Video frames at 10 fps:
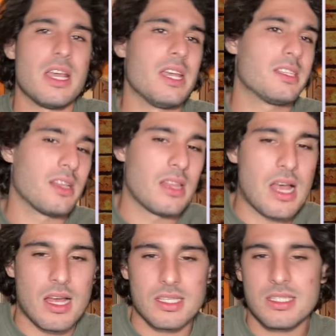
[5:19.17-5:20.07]
It's a
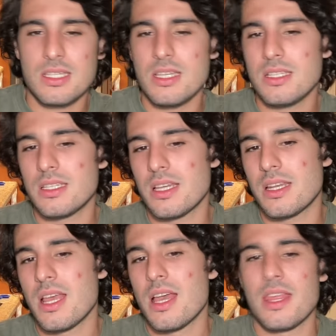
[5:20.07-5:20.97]
lost season,
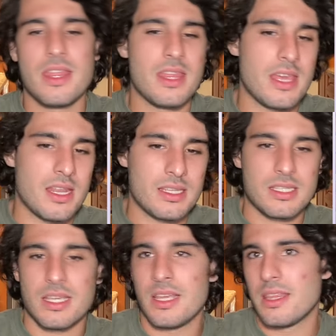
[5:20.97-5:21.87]

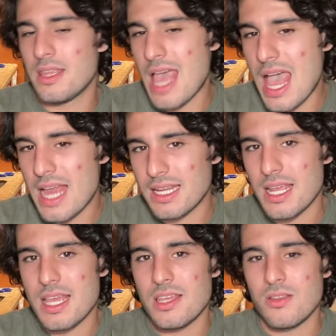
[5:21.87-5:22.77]
this and that.
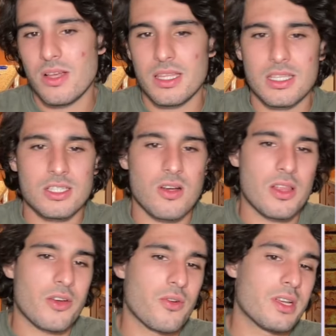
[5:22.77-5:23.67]
You look at the
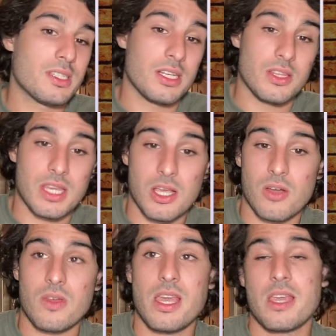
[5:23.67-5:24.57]
Charlotte Hornets and you think,
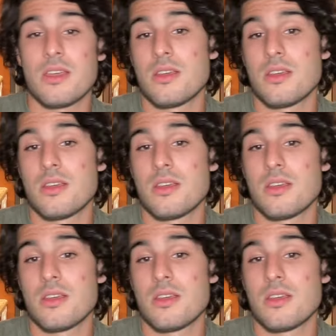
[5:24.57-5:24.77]
okay,